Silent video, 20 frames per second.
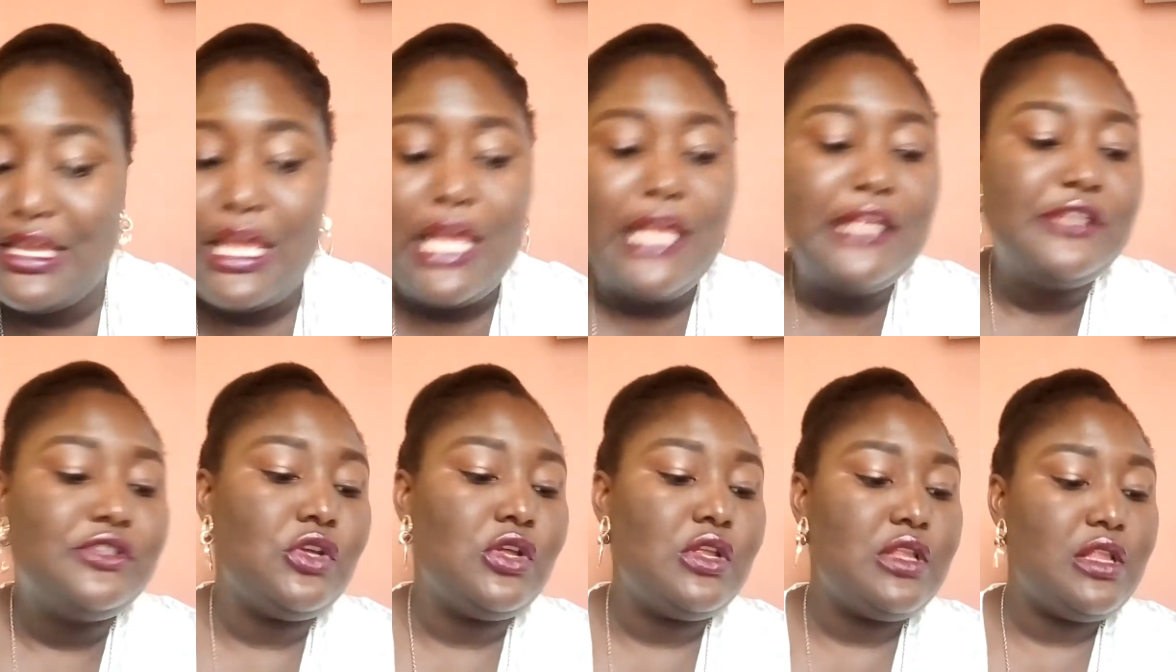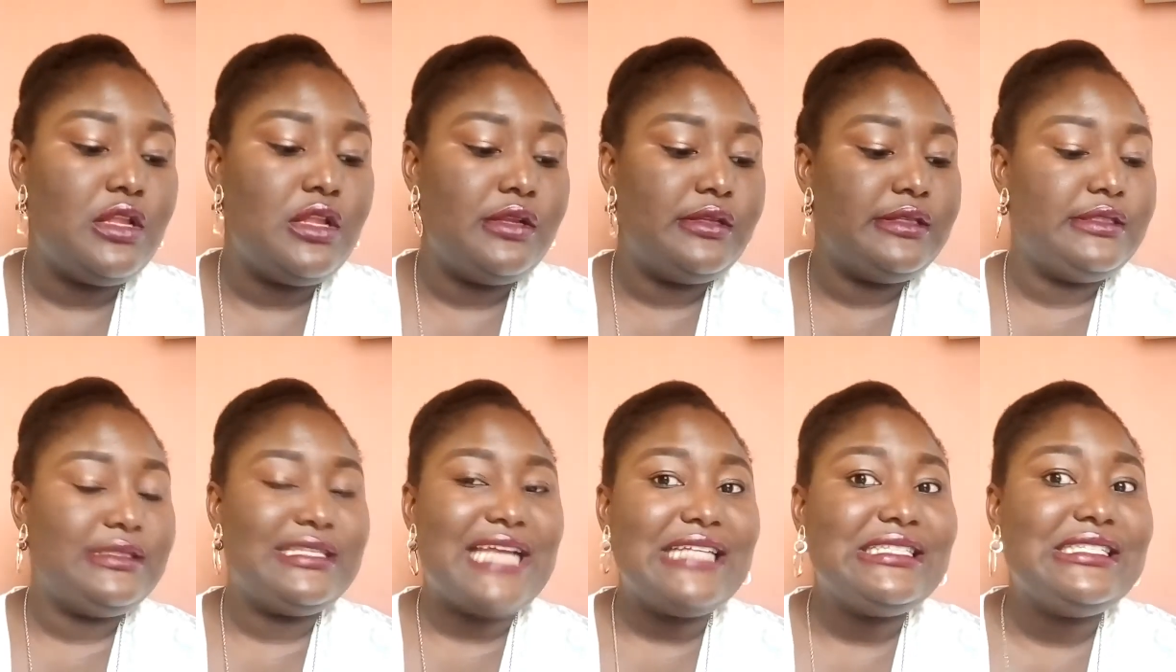So
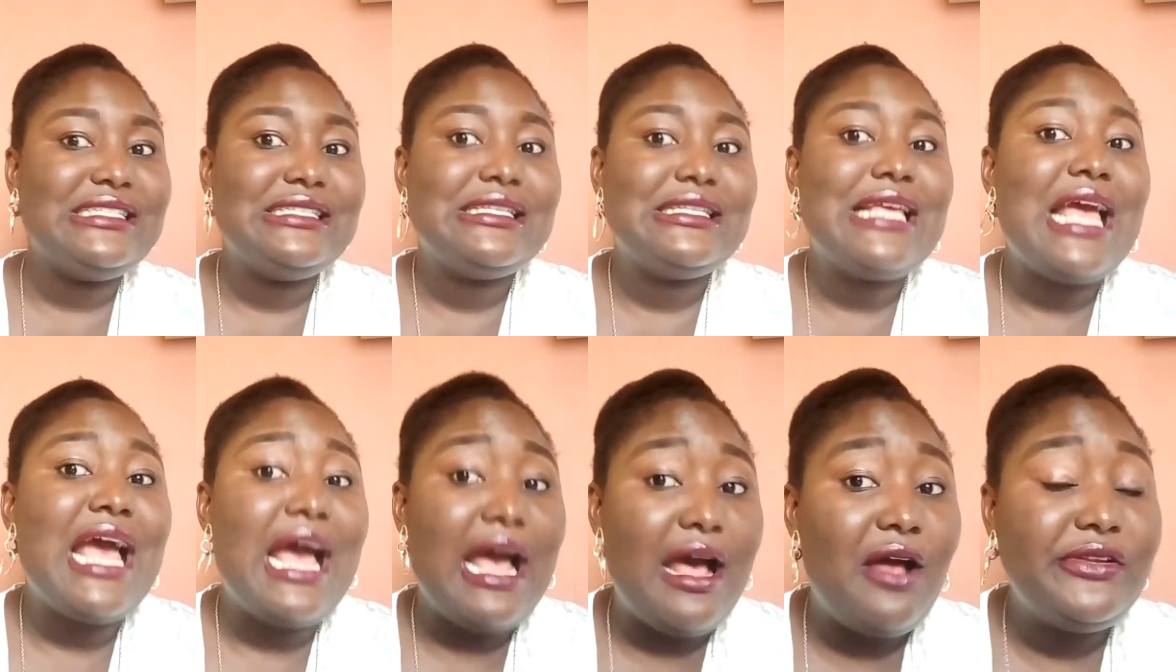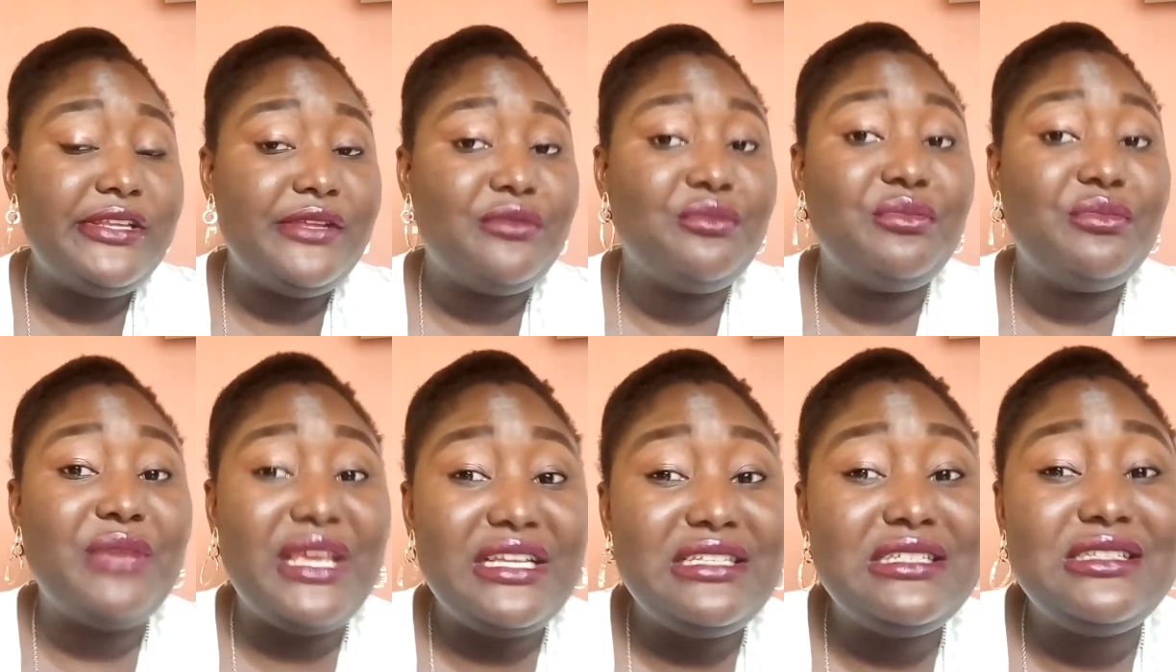that is how they
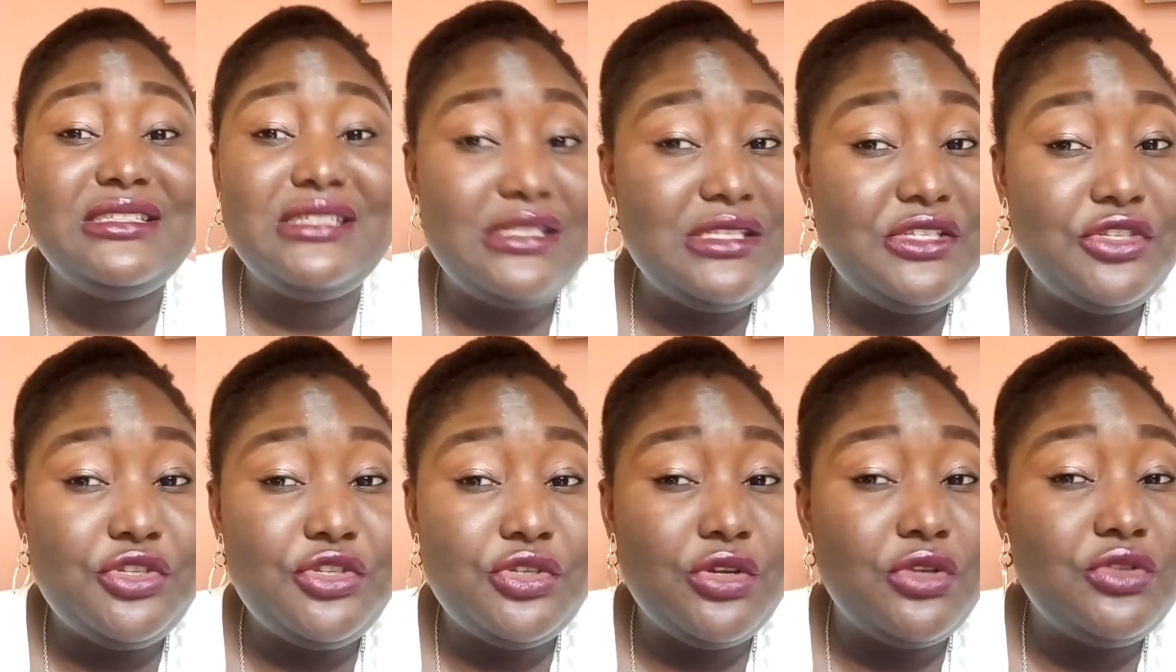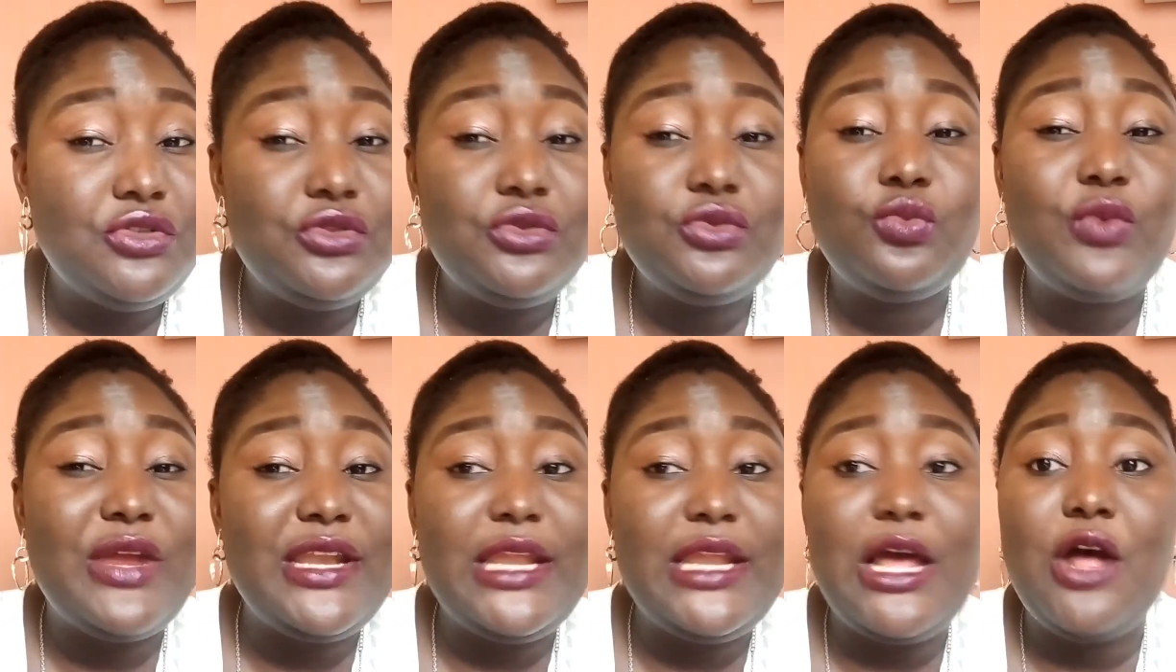make the decisions to
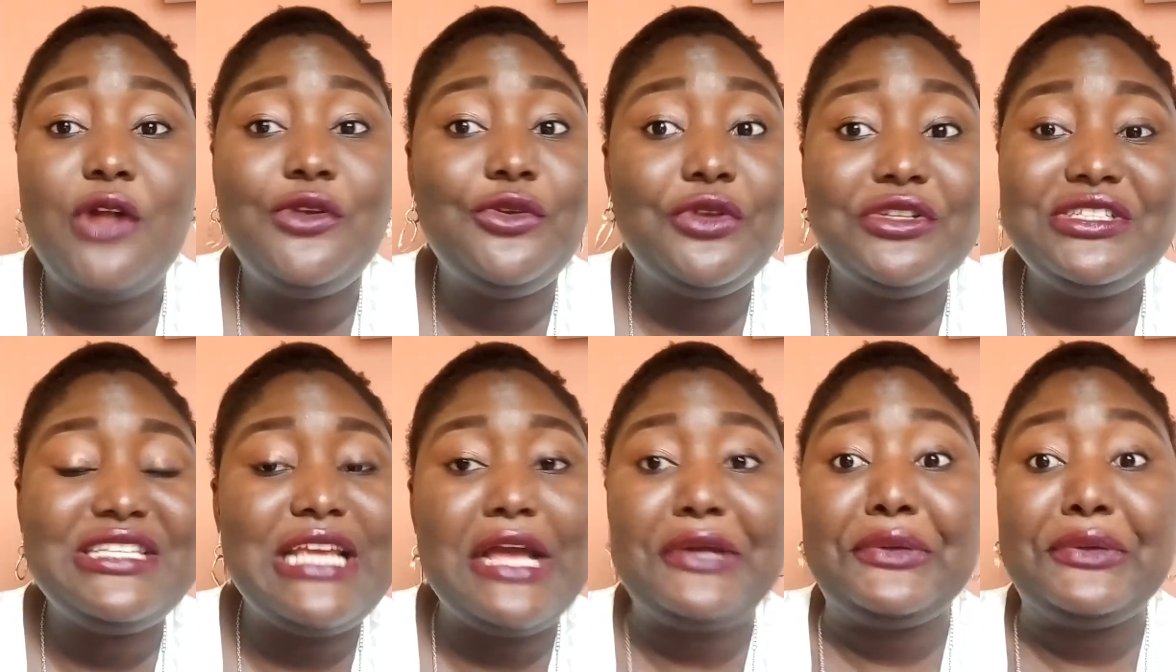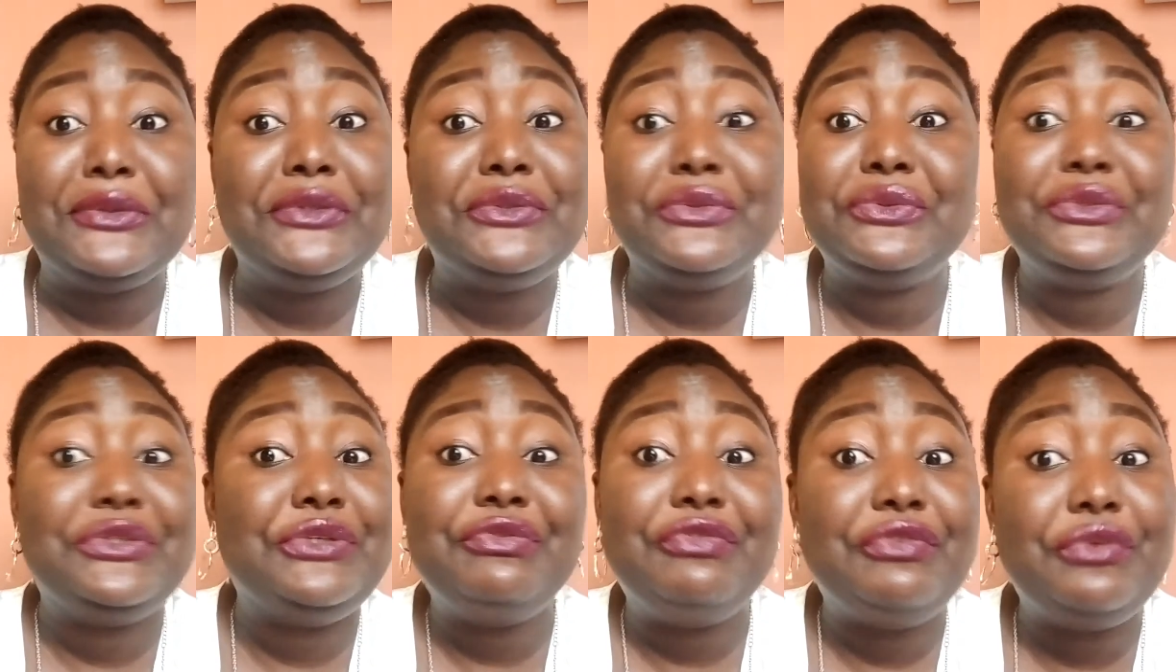whether or not they are going to
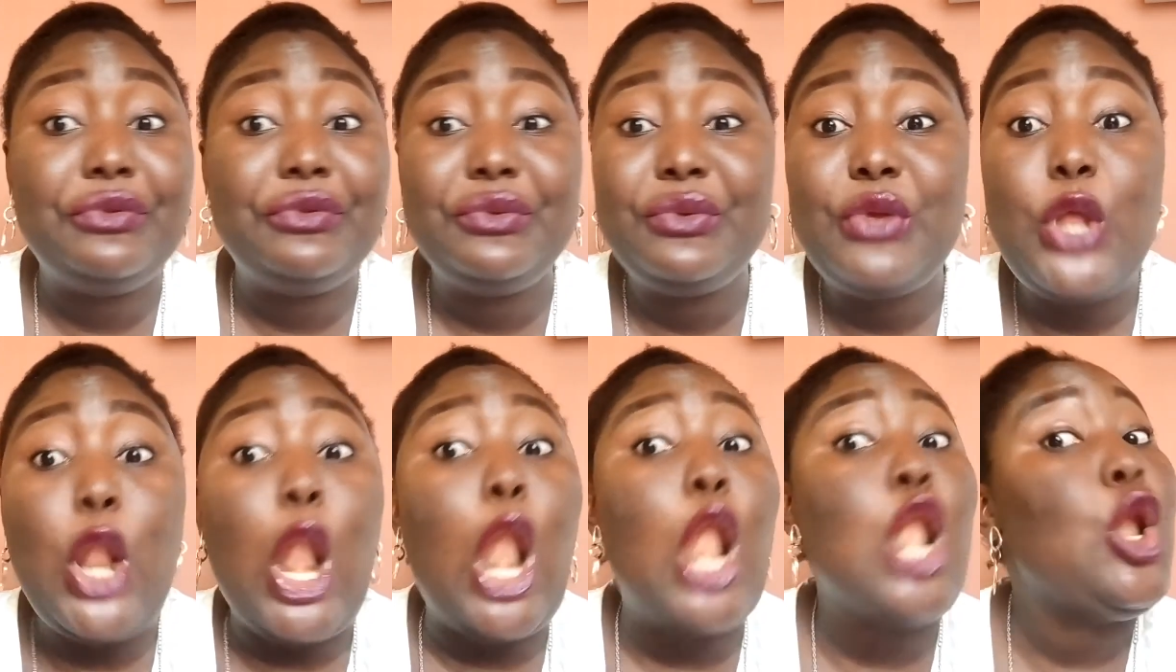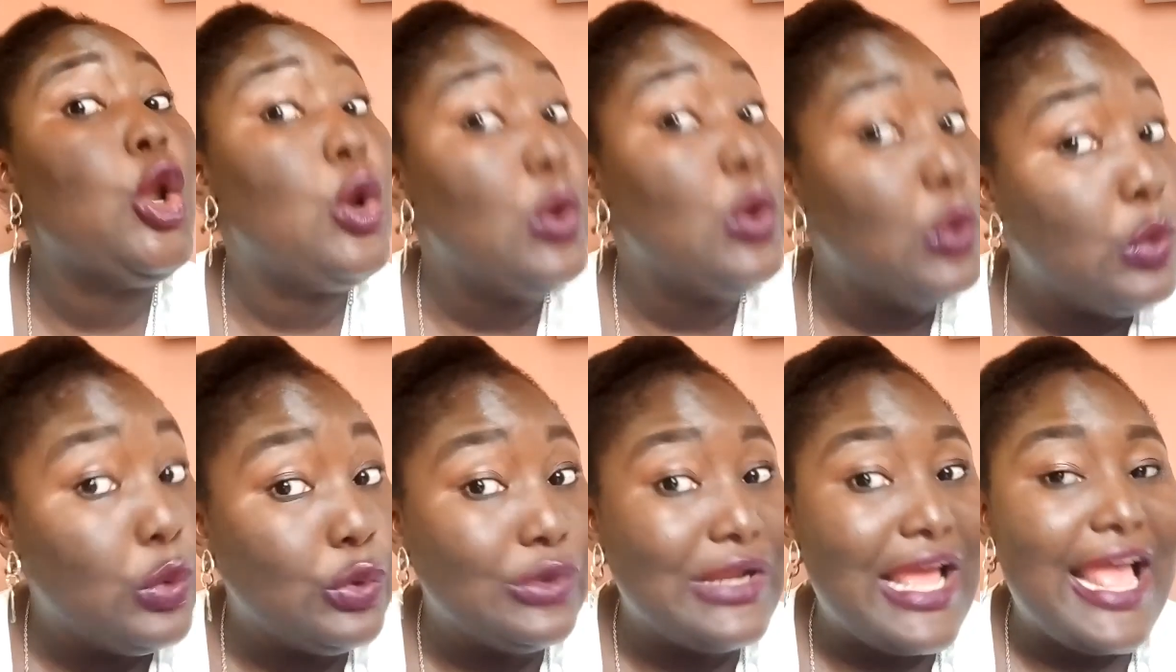give you loan.